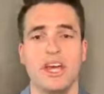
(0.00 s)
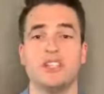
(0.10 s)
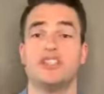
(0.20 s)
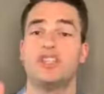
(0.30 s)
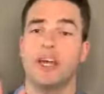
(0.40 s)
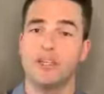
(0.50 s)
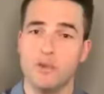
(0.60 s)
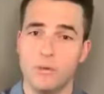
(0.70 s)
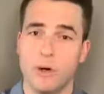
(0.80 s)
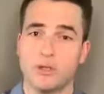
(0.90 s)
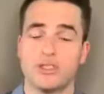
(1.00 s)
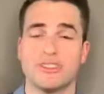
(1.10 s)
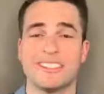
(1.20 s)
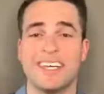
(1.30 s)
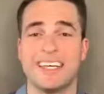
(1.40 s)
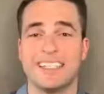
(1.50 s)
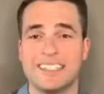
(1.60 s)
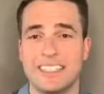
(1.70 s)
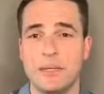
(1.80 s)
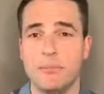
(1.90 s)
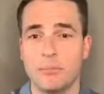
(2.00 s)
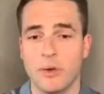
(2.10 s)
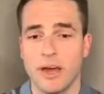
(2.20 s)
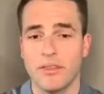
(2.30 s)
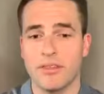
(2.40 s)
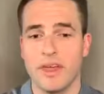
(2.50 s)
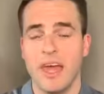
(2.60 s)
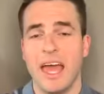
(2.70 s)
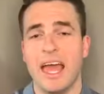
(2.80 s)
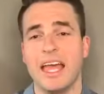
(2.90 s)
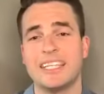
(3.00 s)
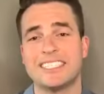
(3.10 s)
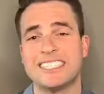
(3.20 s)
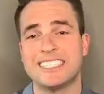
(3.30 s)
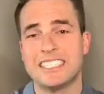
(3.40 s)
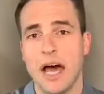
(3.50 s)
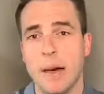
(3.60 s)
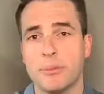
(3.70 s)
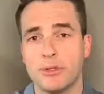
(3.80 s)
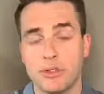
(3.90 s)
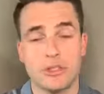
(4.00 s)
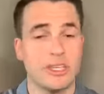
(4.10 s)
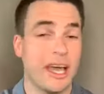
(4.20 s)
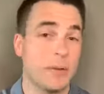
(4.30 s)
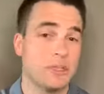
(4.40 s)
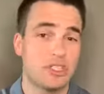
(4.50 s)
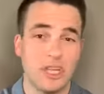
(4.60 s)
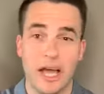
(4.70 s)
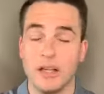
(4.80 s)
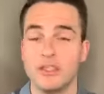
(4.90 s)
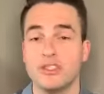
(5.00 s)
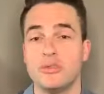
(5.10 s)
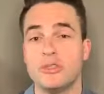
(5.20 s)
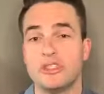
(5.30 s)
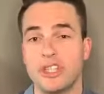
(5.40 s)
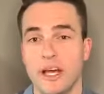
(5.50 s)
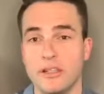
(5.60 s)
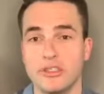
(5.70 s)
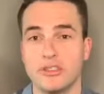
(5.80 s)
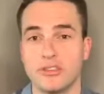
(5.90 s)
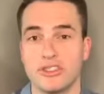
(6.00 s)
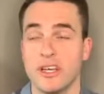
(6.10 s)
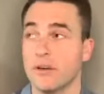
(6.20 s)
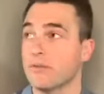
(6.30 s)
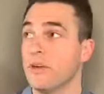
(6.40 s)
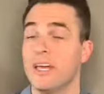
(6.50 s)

Check your emotions, take a deep breath, and stop looking. I would challenge you to challenge yourself.